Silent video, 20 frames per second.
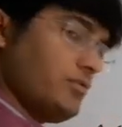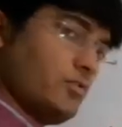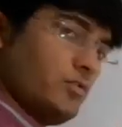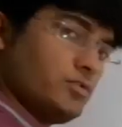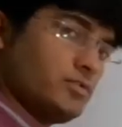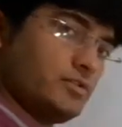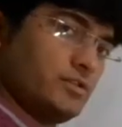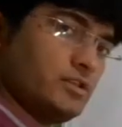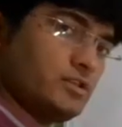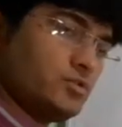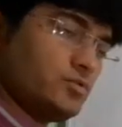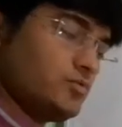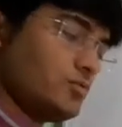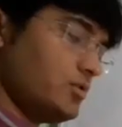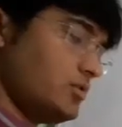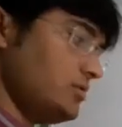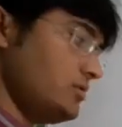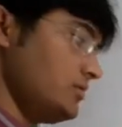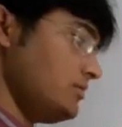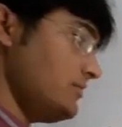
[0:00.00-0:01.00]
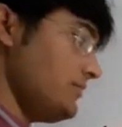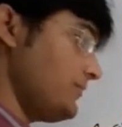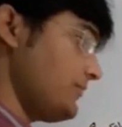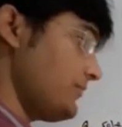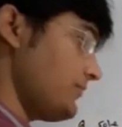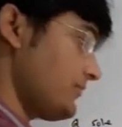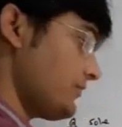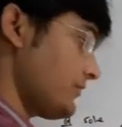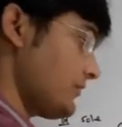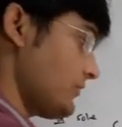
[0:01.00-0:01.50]
was, this was
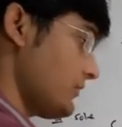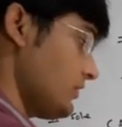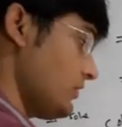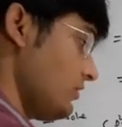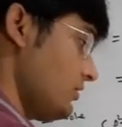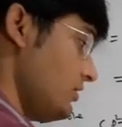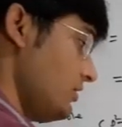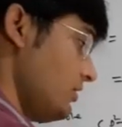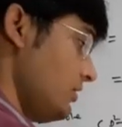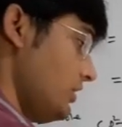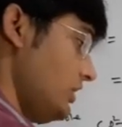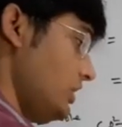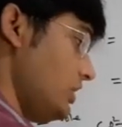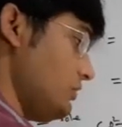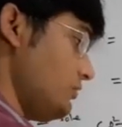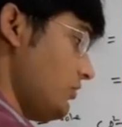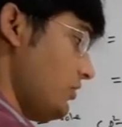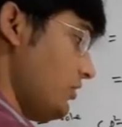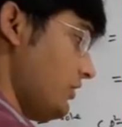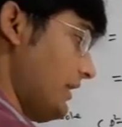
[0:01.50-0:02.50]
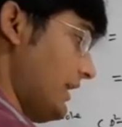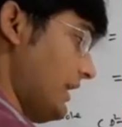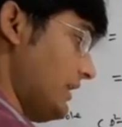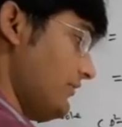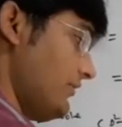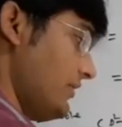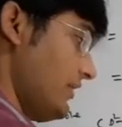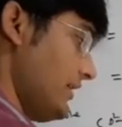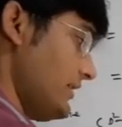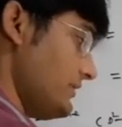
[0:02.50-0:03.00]
e to power
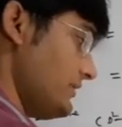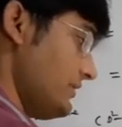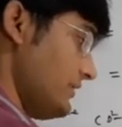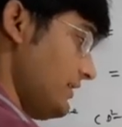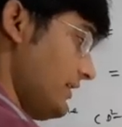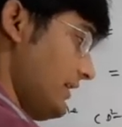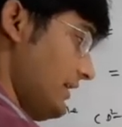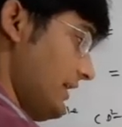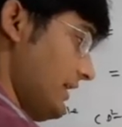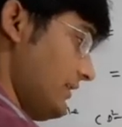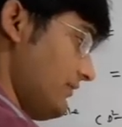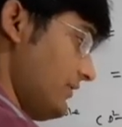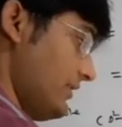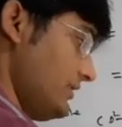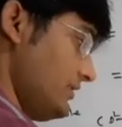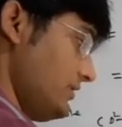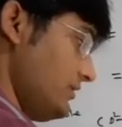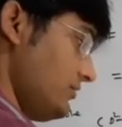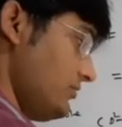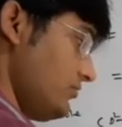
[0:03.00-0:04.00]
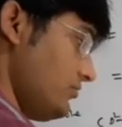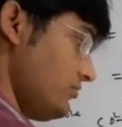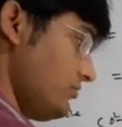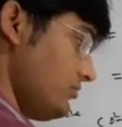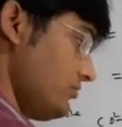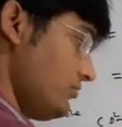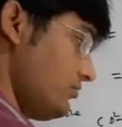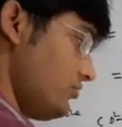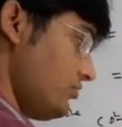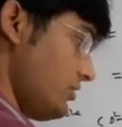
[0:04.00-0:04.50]
alpha x, alpha is
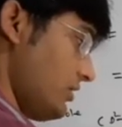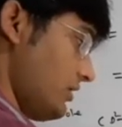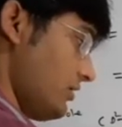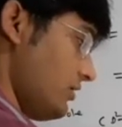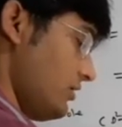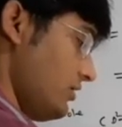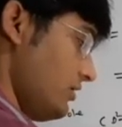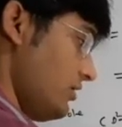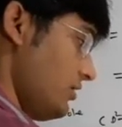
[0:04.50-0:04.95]
3,